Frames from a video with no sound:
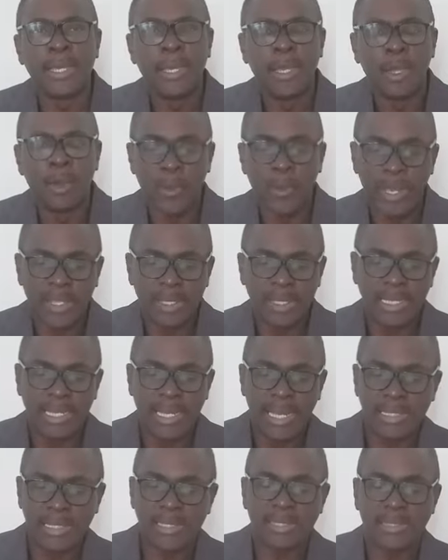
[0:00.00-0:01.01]
Well,
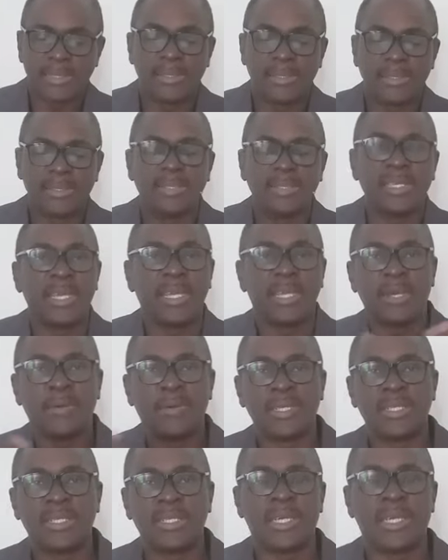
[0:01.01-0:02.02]
let's take
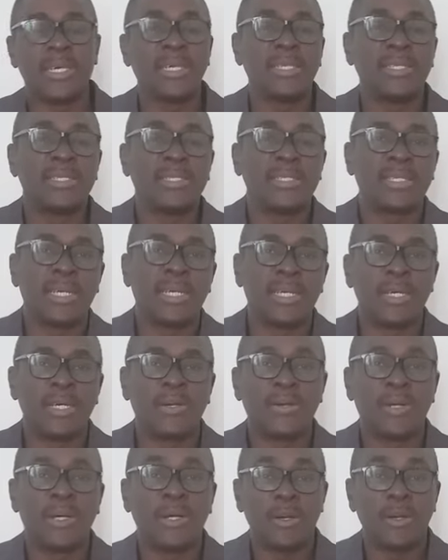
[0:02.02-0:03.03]
our tithes and
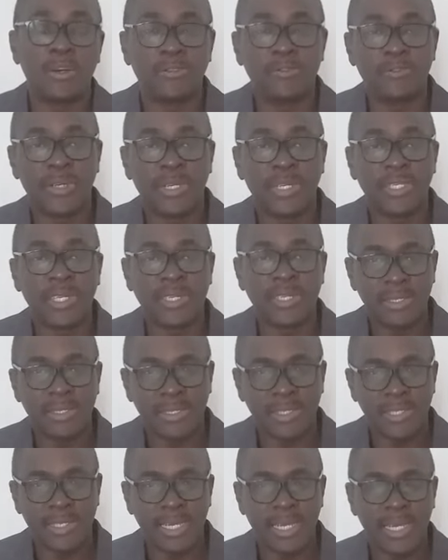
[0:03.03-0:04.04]
our offerings at
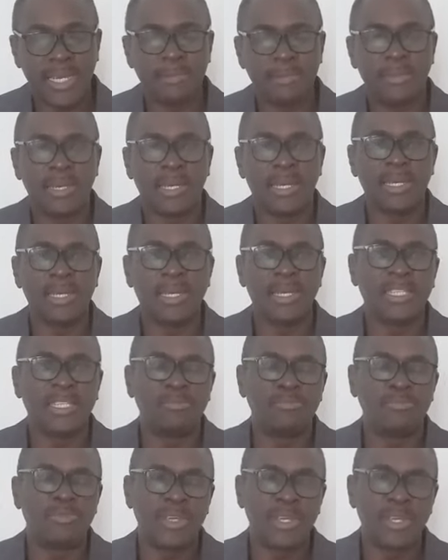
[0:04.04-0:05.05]
this time, and
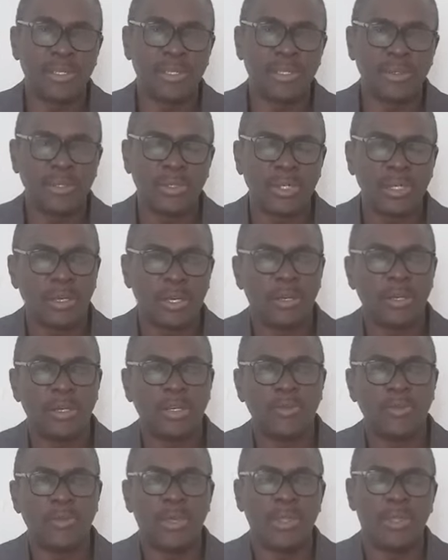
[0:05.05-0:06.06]
let's bring it to
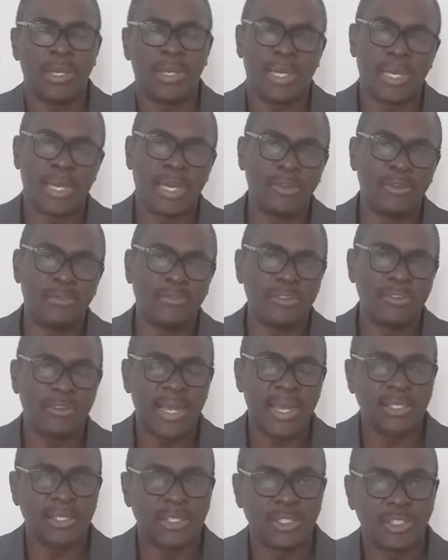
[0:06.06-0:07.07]
God with a heart of
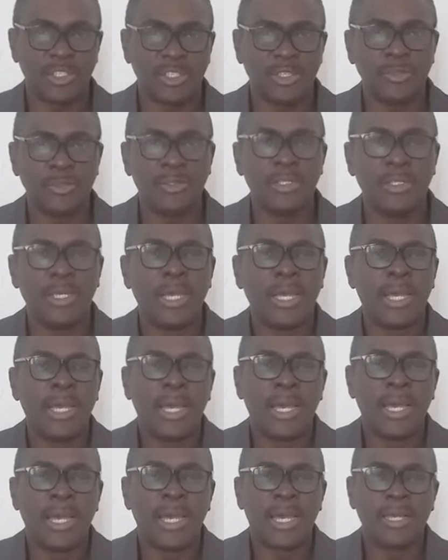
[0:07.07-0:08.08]
gratitude.
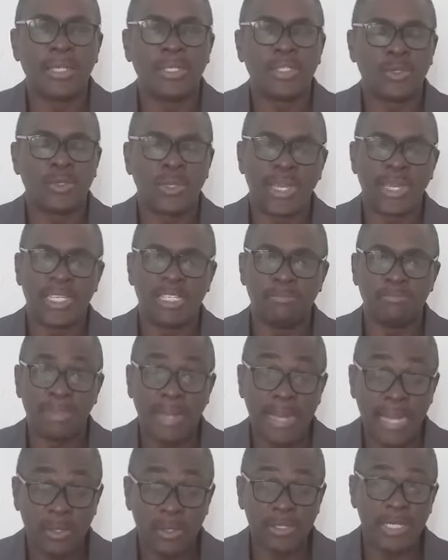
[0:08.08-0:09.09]
And so let's
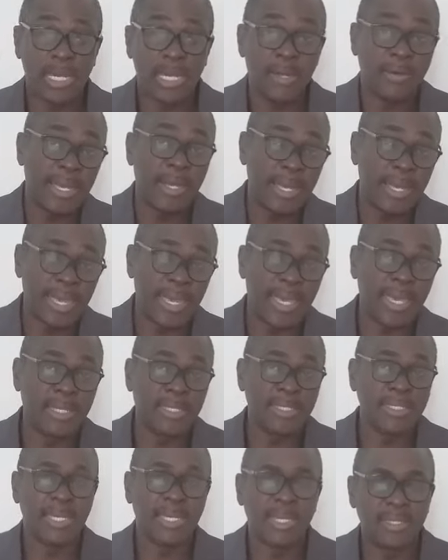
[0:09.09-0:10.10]
bow down our
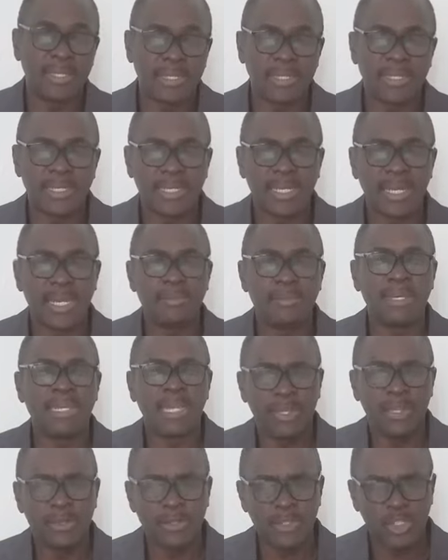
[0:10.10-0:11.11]
heads at this time
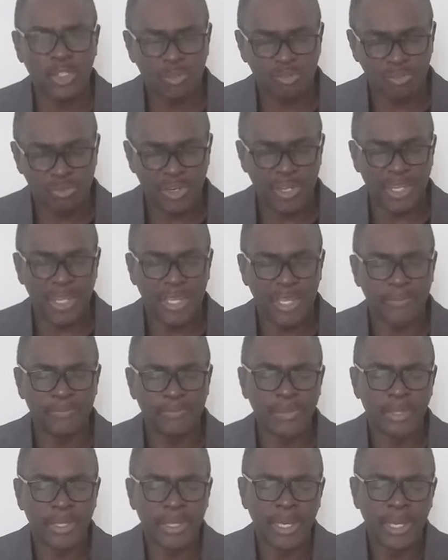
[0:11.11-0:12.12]
and let us pray.
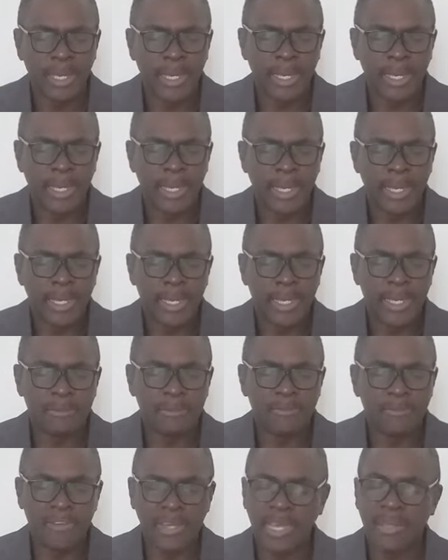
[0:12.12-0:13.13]

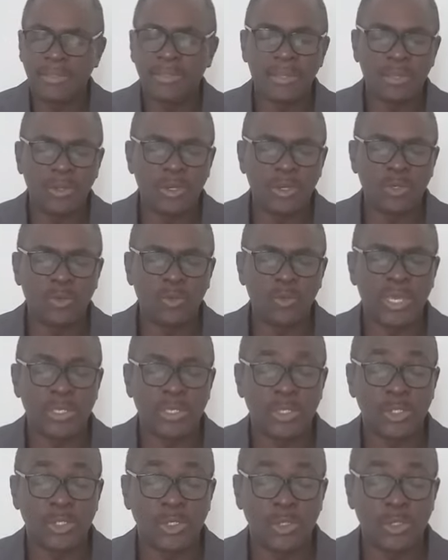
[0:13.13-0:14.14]
Father God, we
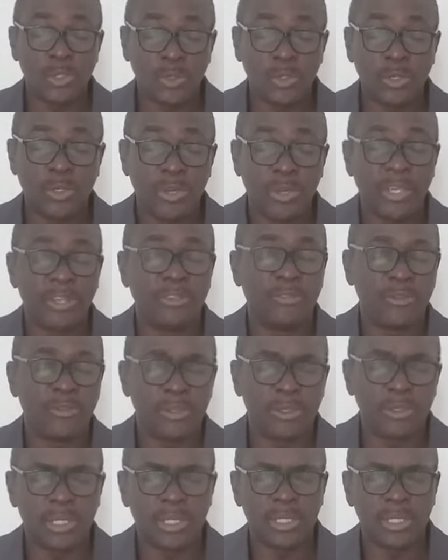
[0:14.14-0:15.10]
are so grateful.